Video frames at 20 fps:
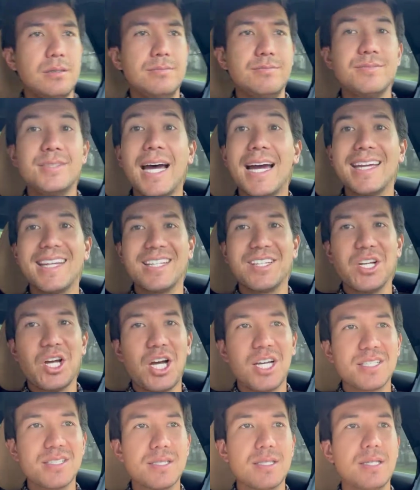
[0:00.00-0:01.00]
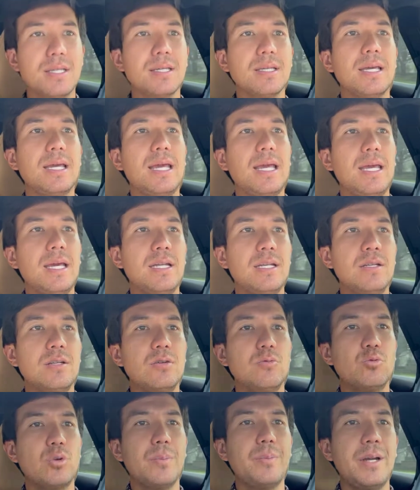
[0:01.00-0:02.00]
diagnostic
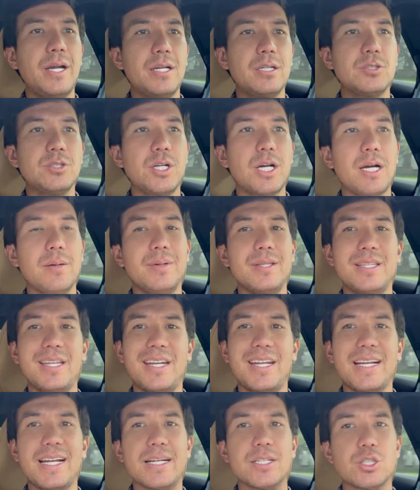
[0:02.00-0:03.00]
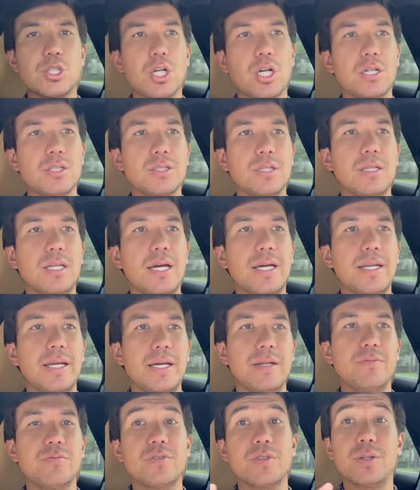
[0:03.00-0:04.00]
and repair job, and then I got charged a line
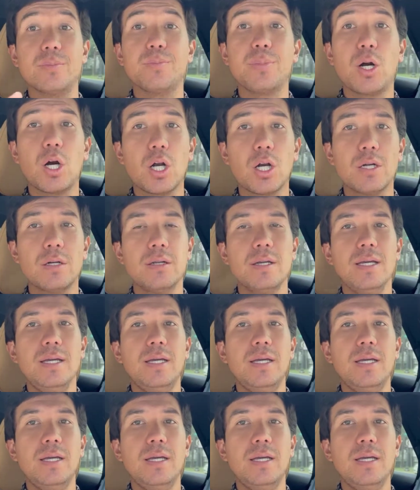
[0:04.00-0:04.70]
item for the part.